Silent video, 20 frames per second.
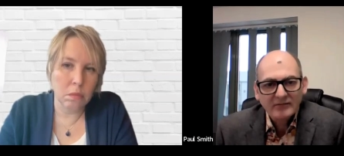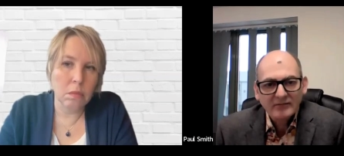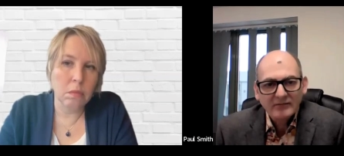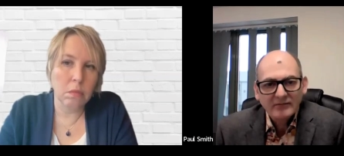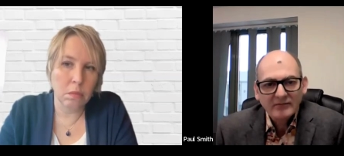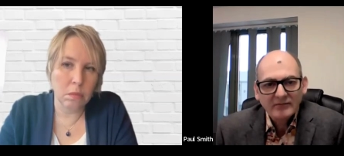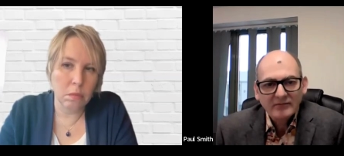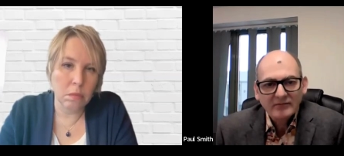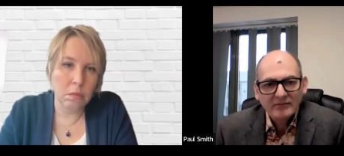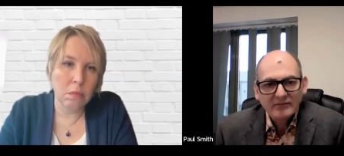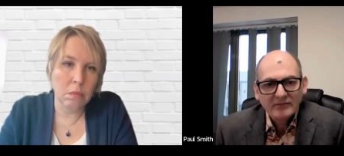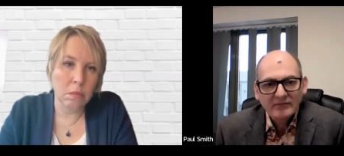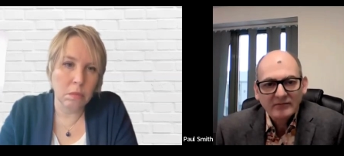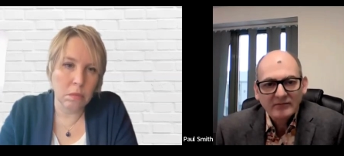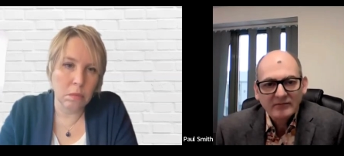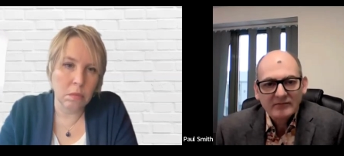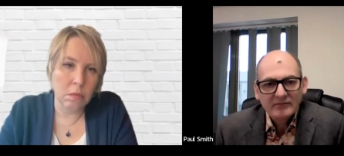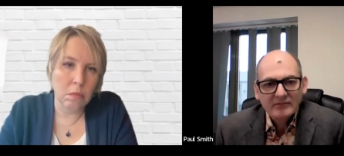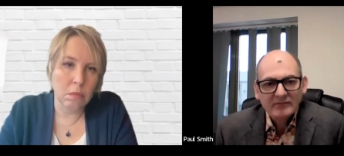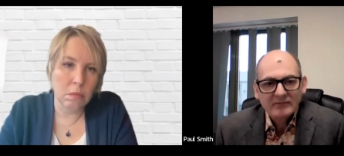
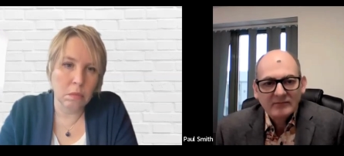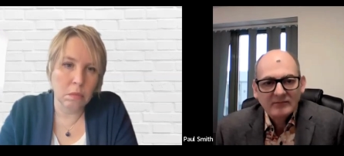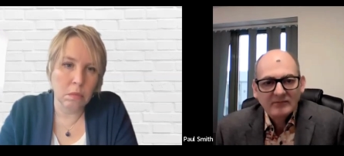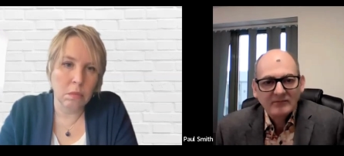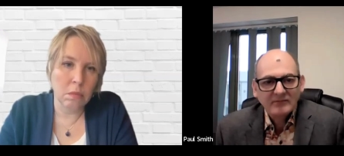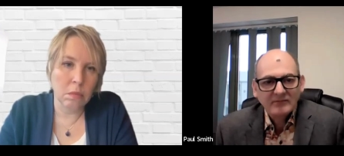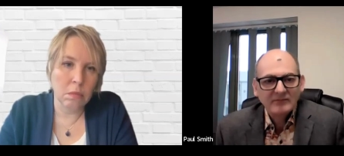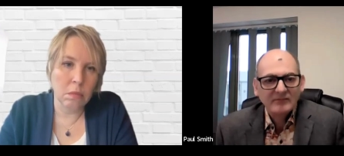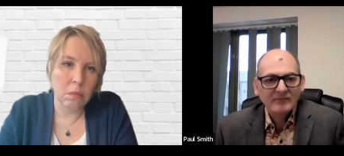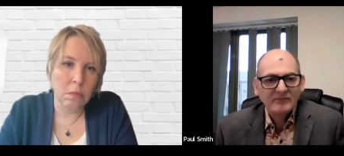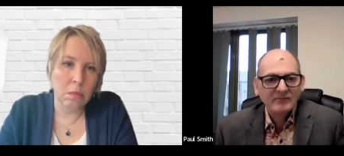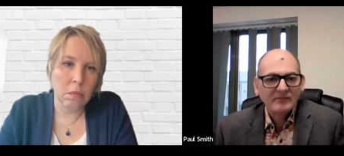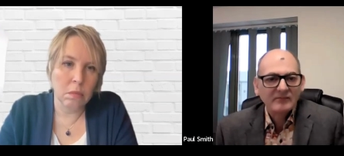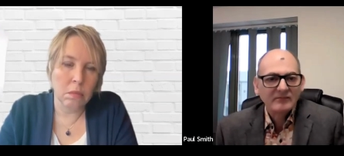Nothing is said.